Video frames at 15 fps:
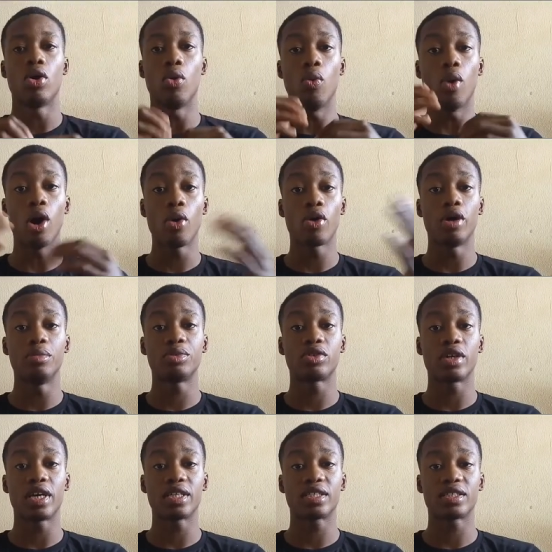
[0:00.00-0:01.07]
Welcome
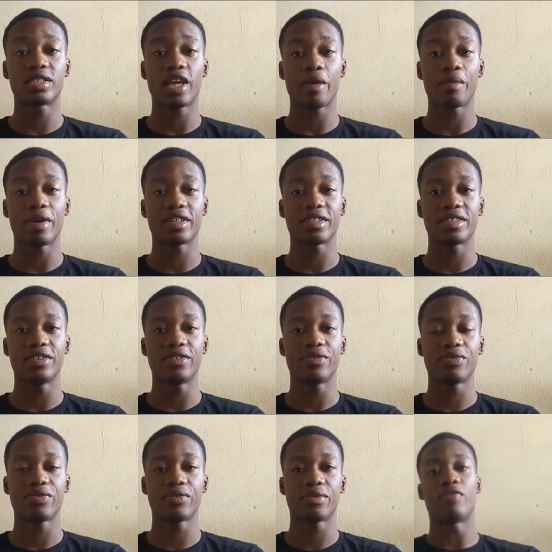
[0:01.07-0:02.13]
to SC Cyber Safe.
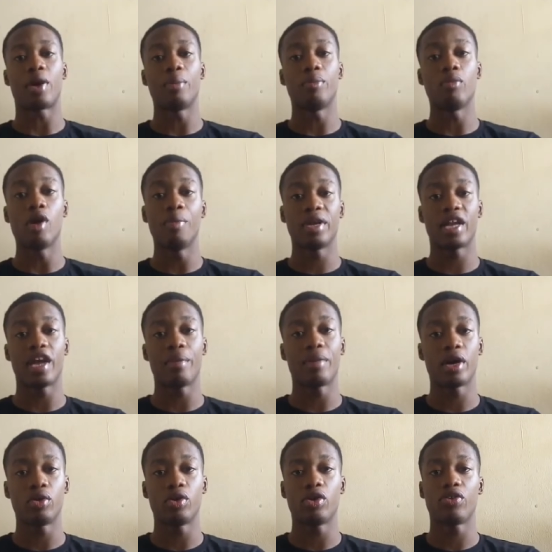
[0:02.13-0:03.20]
From Gwemen and
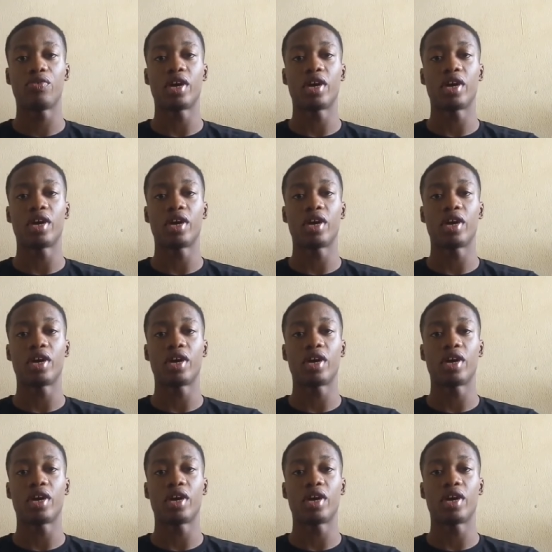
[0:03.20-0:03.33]
Emmanuel.